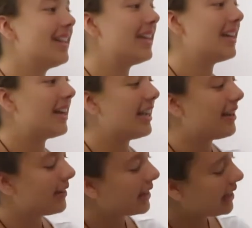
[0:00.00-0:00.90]
Then I
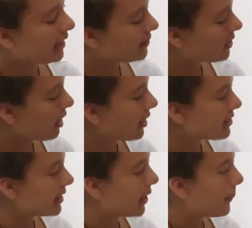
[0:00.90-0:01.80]
have King of
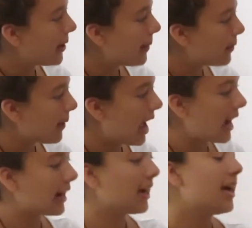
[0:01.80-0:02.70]
Scars in
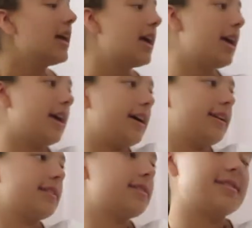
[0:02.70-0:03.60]
paperback,
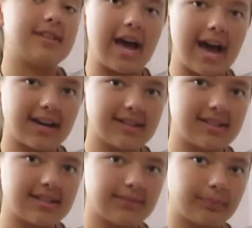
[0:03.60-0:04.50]
and
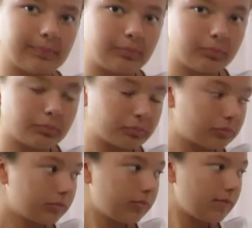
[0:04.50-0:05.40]
stacked
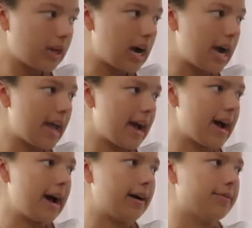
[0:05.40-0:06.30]
I
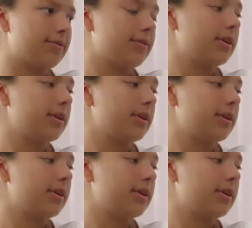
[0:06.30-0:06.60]
have